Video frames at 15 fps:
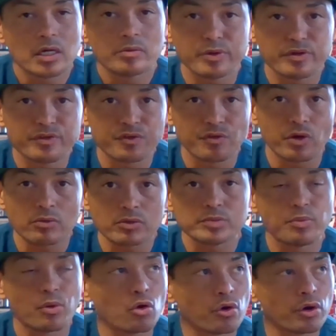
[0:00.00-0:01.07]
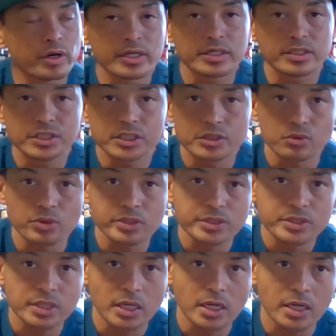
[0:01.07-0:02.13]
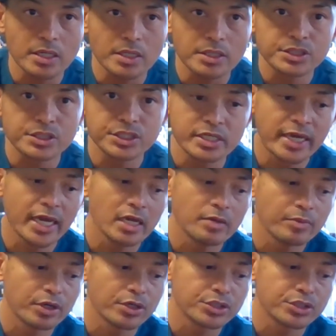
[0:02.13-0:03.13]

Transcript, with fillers: before I was born, and she was uh, she came here.